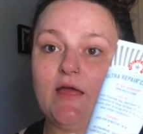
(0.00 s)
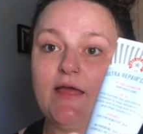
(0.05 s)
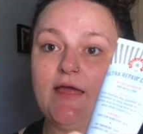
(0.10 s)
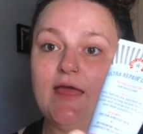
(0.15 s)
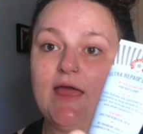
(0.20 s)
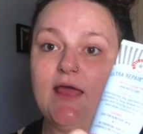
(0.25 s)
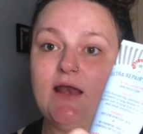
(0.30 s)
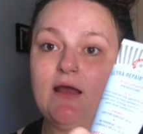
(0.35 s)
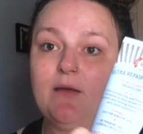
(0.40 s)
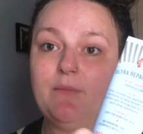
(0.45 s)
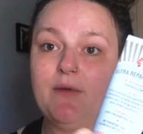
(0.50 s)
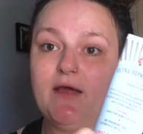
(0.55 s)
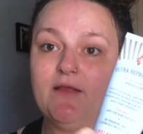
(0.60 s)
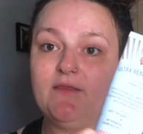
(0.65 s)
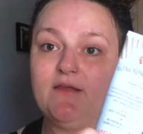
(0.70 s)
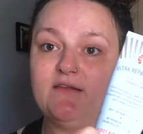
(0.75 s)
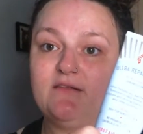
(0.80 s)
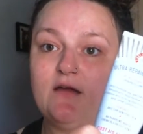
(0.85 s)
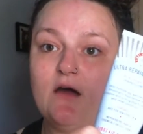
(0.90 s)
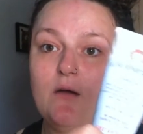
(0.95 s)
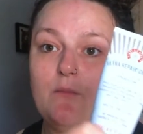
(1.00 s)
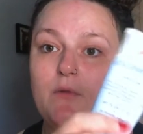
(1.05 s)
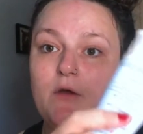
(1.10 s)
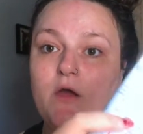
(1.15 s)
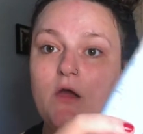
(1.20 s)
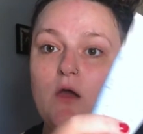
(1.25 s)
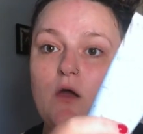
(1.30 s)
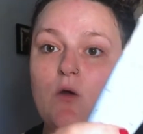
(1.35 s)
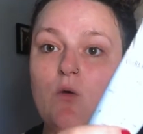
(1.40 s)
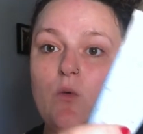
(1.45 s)
Again, I picked this up
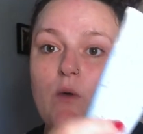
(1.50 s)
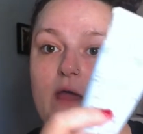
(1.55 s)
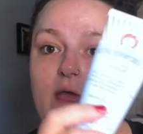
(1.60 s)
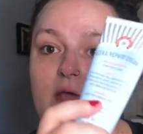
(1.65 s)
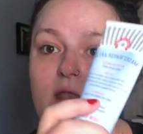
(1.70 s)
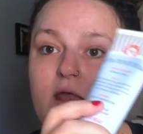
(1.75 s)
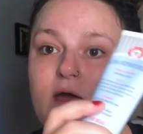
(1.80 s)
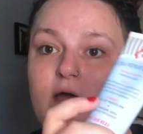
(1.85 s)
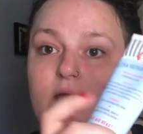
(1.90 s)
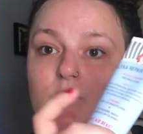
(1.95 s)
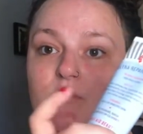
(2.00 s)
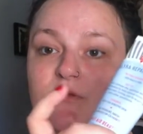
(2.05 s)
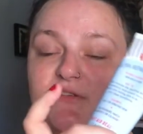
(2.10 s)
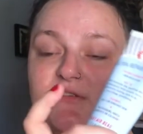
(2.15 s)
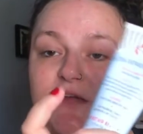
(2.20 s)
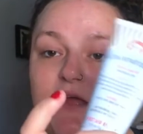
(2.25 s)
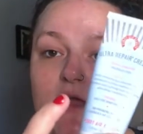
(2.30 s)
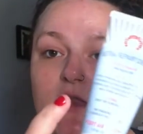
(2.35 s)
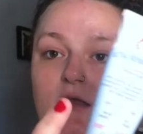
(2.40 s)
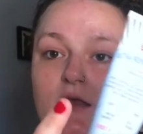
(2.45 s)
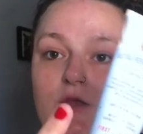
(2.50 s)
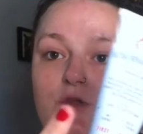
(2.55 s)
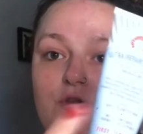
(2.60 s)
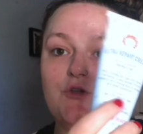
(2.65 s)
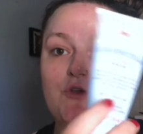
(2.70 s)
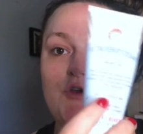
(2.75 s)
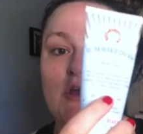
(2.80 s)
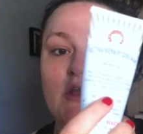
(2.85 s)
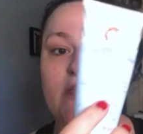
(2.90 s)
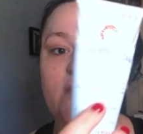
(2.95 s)
when I was in
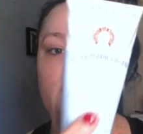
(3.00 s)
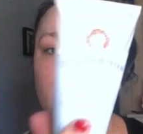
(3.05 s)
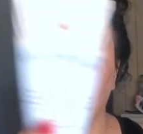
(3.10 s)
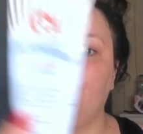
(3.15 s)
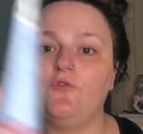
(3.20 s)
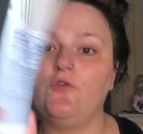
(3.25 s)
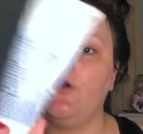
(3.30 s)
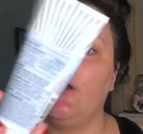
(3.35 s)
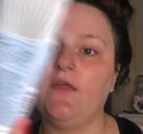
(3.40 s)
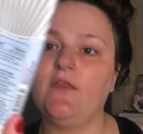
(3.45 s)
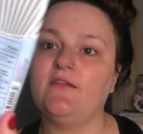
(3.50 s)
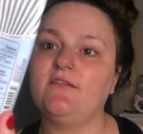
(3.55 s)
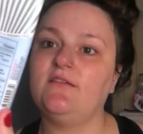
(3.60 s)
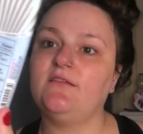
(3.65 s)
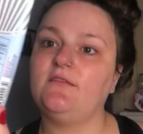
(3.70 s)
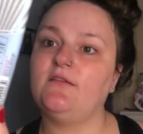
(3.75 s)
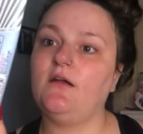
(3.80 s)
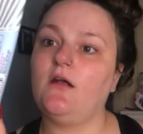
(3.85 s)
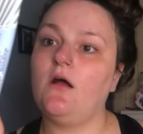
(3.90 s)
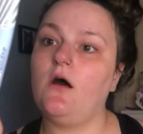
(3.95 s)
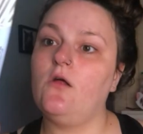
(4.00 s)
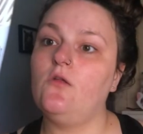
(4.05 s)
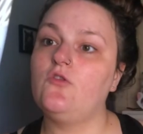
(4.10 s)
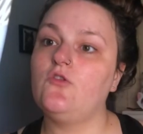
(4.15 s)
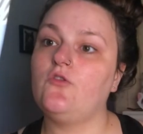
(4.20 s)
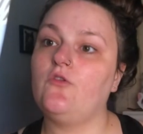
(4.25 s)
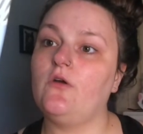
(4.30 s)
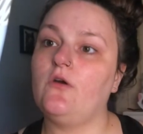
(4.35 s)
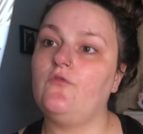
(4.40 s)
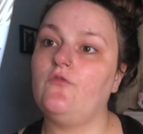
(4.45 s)
York at Sephora. This is their
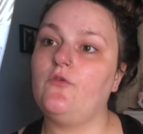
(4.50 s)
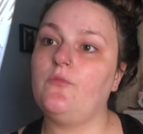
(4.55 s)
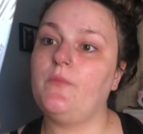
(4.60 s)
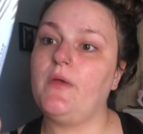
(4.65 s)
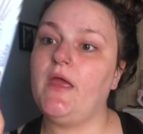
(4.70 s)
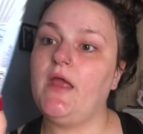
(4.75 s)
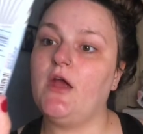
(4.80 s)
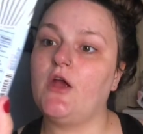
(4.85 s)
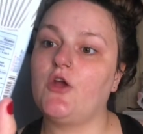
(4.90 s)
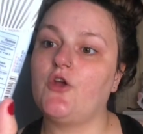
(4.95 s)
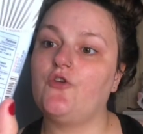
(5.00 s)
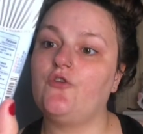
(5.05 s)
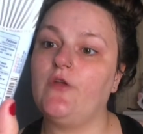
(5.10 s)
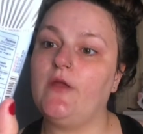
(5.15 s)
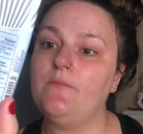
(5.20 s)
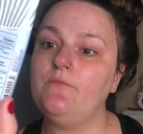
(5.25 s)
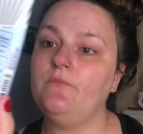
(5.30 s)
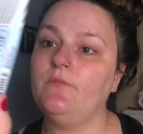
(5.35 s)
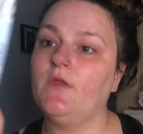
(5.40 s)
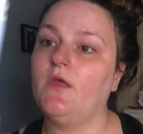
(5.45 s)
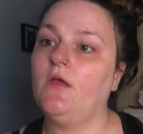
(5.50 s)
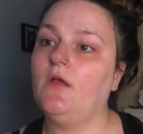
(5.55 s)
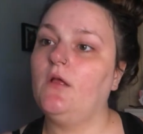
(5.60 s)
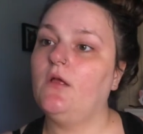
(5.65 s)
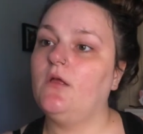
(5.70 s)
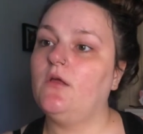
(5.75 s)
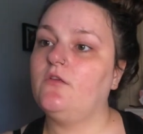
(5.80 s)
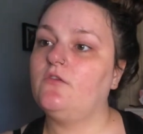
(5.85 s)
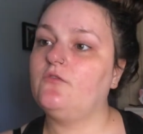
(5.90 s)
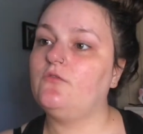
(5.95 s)
Ultra Repair Cream.
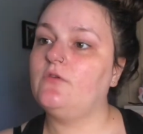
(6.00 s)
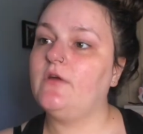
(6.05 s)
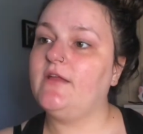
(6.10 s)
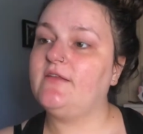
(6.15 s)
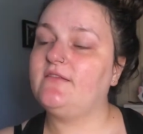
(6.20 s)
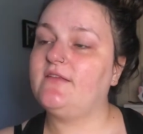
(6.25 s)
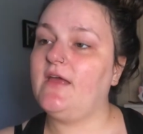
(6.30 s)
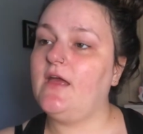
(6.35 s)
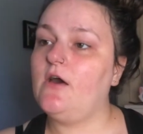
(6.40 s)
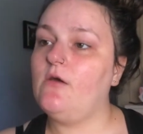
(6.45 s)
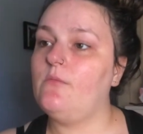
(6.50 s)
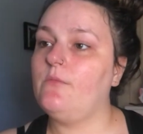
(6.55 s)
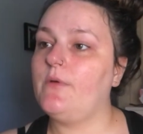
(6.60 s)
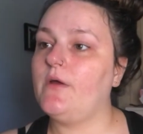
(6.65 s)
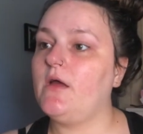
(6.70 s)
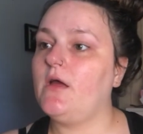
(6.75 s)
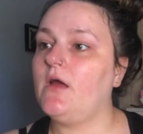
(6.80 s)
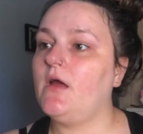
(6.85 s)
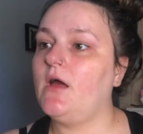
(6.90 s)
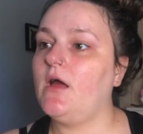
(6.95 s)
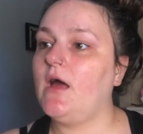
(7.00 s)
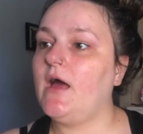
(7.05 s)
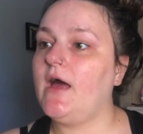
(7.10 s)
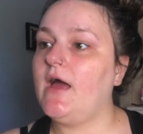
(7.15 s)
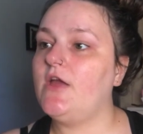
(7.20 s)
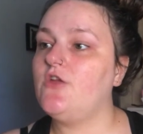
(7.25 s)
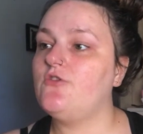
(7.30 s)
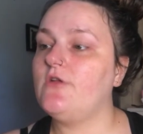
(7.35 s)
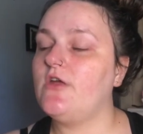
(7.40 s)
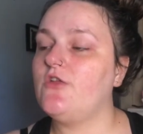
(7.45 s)
So it's to help
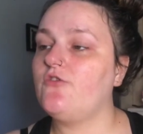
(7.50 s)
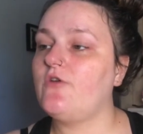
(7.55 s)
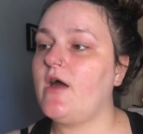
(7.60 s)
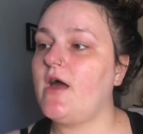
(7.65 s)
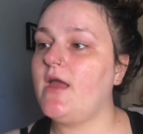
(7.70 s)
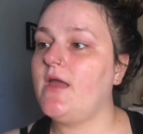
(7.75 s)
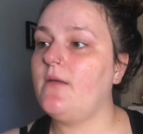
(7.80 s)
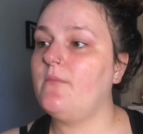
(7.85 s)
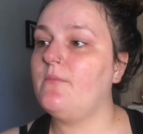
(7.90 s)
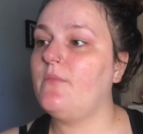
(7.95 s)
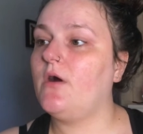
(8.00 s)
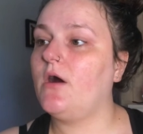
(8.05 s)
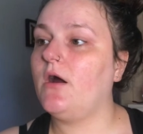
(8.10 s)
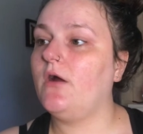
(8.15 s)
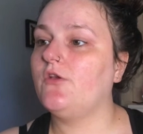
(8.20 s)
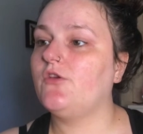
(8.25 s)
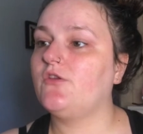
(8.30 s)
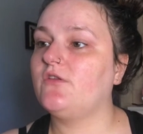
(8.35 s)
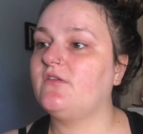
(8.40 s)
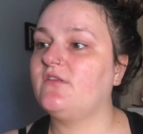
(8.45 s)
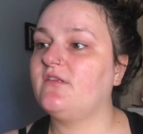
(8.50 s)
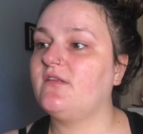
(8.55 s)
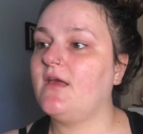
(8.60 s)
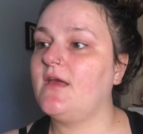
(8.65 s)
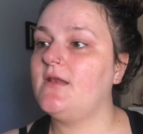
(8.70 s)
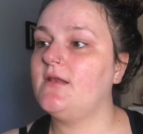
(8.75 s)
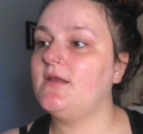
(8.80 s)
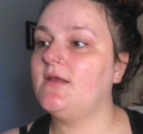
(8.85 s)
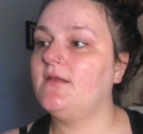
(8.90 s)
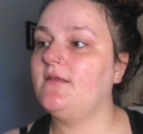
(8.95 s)
hydrate dry and parched
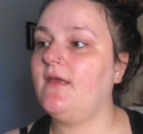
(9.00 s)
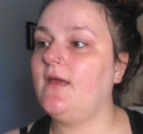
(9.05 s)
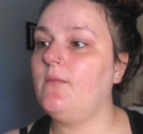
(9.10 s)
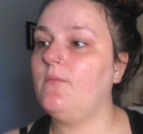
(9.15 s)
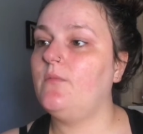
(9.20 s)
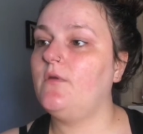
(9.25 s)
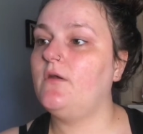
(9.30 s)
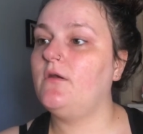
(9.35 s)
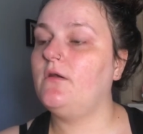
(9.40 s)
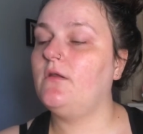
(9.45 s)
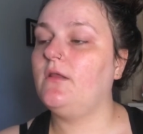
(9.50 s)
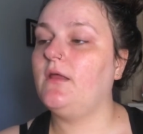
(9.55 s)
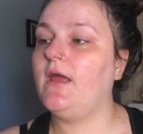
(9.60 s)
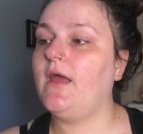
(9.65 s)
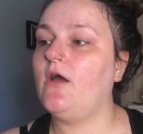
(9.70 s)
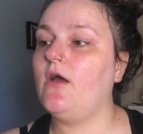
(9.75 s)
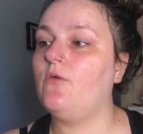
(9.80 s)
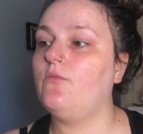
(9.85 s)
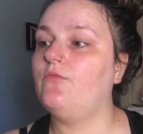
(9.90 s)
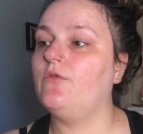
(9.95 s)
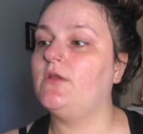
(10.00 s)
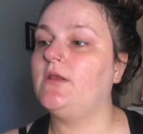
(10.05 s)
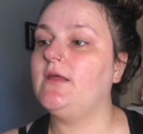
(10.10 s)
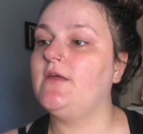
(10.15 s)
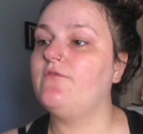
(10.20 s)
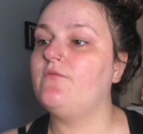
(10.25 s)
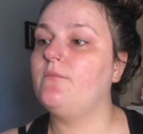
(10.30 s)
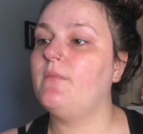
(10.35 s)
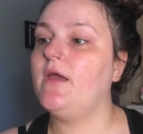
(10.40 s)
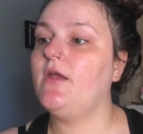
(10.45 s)
skin, temporarily help
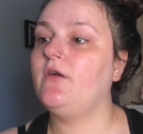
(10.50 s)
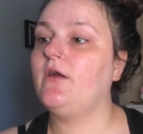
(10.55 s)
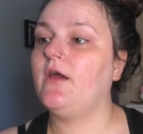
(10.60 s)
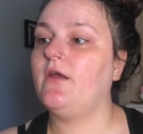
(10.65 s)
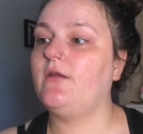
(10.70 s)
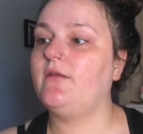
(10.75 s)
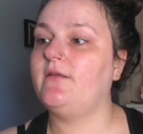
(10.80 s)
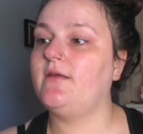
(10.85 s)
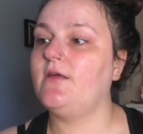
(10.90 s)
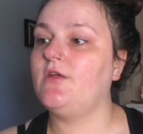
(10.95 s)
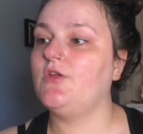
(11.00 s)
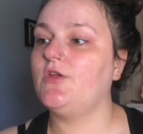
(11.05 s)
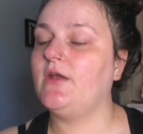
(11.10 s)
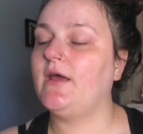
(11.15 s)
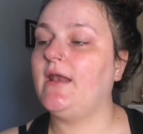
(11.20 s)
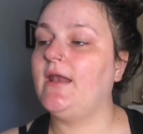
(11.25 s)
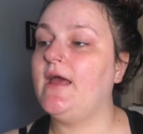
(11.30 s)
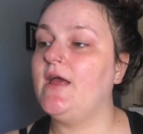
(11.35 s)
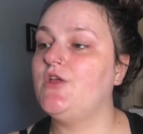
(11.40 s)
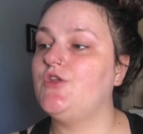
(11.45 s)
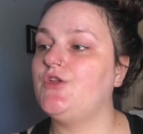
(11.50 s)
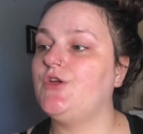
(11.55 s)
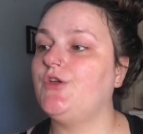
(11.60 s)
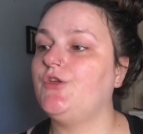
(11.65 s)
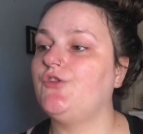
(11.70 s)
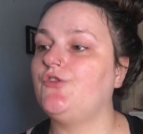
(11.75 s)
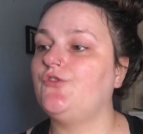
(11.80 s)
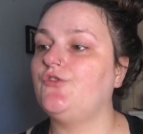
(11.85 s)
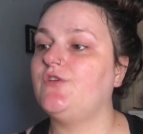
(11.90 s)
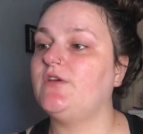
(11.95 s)
relieve minor irritation and
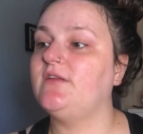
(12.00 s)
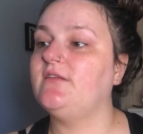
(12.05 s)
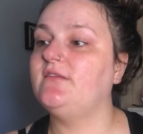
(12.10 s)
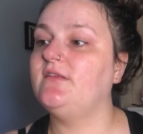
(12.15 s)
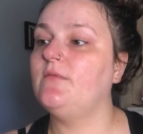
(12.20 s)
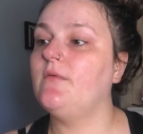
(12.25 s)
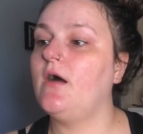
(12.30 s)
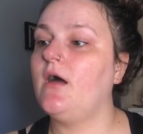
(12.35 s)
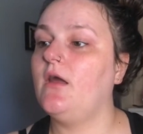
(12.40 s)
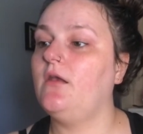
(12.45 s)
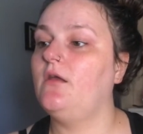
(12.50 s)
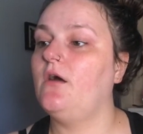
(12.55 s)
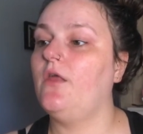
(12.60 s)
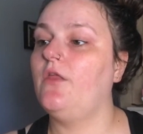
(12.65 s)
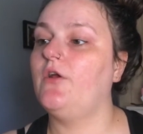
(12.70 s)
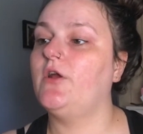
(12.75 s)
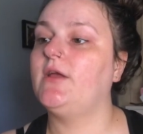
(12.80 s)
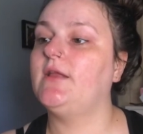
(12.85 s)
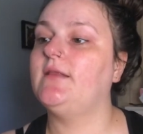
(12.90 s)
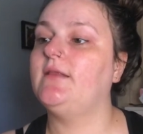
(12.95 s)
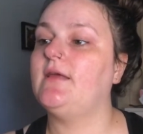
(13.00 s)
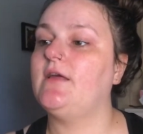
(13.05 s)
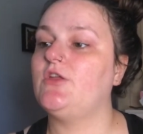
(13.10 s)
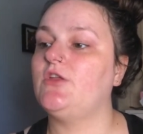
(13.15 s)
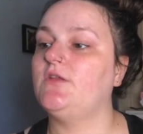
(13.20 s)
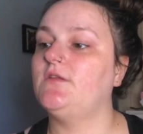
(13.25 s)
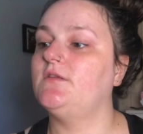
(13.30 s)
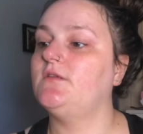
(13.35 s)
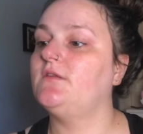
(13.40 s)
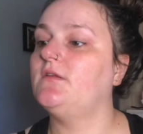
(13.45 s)
itching due to eczema and other
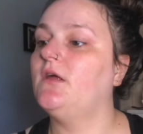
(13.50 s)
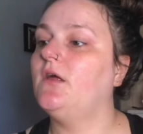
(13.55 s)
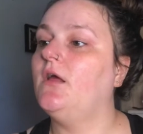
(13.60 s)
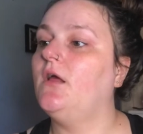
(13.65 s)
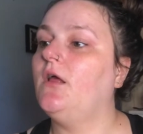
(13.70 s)
conditions.